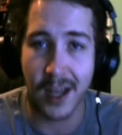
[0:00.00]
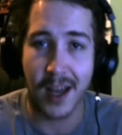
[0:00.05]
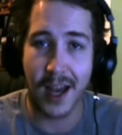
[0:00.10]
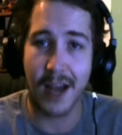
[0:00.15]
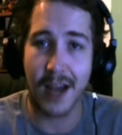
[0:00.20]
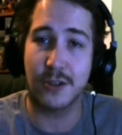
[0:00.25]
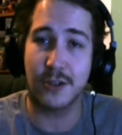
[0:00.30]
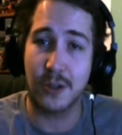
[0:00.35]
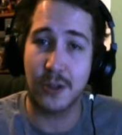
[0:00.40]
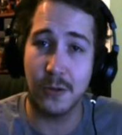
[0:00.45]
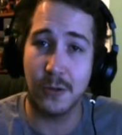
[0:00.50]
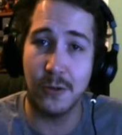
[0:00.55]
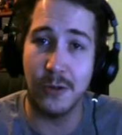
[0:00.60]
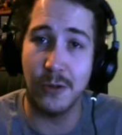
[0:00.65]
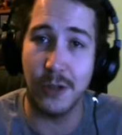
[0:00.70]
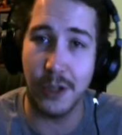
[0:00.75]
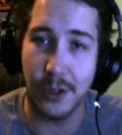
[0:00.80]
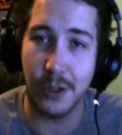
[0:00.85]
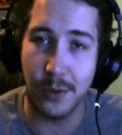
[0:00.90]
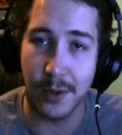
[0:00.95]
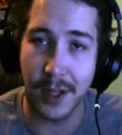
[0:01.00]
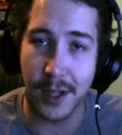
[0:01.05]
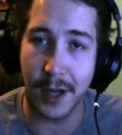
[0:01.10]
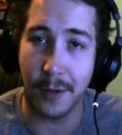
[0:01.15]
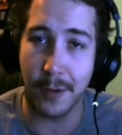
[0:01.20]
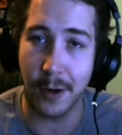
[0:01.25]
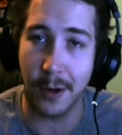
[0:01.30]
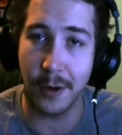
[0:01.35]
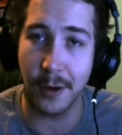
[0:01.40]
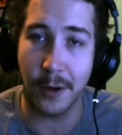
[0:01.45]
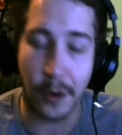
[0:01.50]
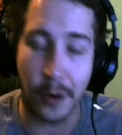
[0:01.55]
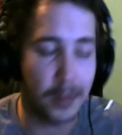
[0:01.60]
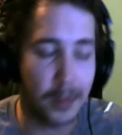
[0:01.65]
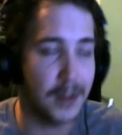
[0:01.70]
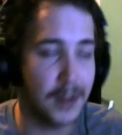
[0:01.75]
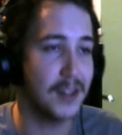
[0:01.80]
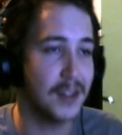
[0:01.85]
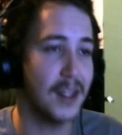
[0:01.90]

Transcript: How screwed are you when that rogue opens?